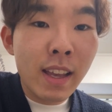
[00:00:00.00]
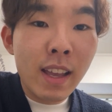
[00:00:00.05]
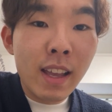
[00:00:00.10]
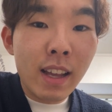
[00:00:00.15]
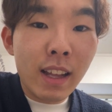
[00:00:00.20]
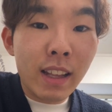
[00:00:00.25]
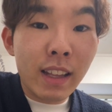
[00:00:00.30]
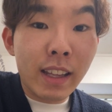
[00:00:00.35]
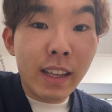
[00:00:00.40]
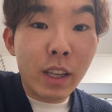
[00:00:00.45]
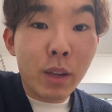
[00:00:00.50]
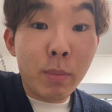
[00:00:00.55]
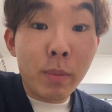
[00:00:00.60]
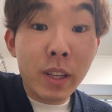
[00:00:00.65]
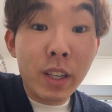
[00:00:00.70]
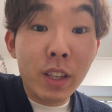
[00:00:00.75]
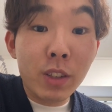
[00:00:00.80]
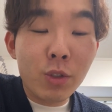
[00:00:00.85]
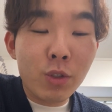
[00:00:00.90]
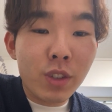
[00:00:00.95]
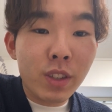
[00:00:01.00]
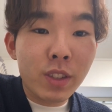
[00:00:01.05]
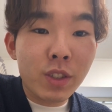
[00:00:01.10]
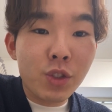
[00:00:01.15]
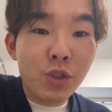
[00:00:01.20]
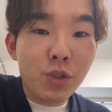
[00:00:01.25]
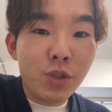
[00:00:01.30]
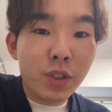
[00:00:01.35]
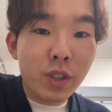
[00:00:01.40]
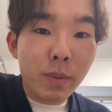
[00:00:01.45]
Unlike many
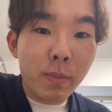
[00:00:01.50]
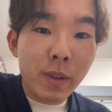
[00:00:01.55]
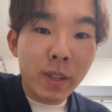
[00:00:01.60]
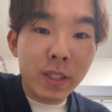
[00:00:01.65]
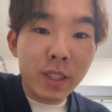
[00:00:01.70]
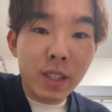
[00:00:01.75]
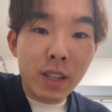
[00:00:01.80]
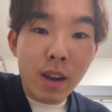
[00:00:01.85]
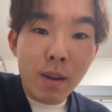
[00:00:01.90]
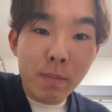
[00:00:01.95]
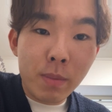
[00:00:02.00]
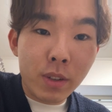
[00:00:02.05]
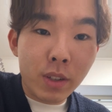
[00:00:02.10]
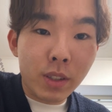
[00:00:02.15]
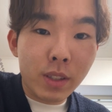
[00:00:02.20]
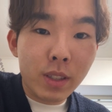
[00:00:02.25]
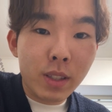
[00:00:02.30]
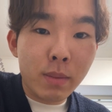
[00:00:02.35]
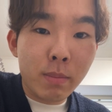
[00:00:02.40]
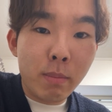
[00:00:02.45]
traditional Japanese companies,